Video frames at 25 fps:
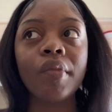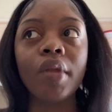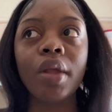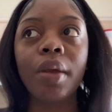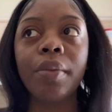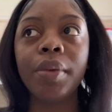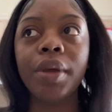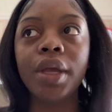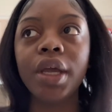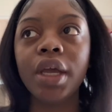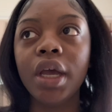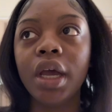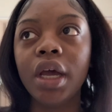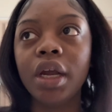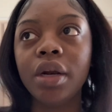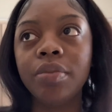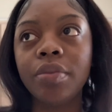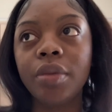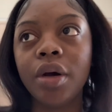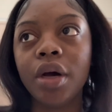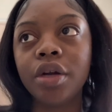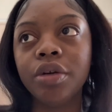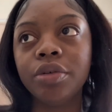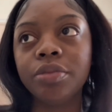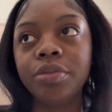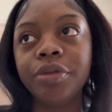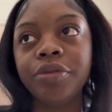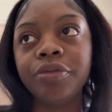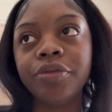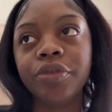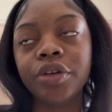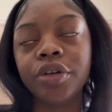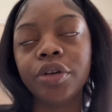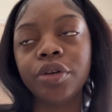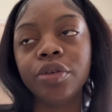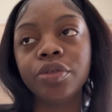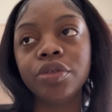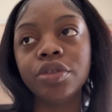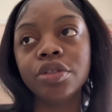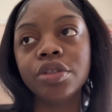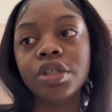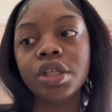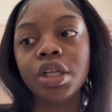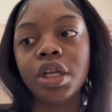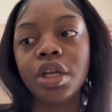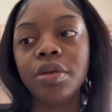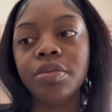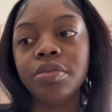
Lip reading: but he had a bottle before going to sleep.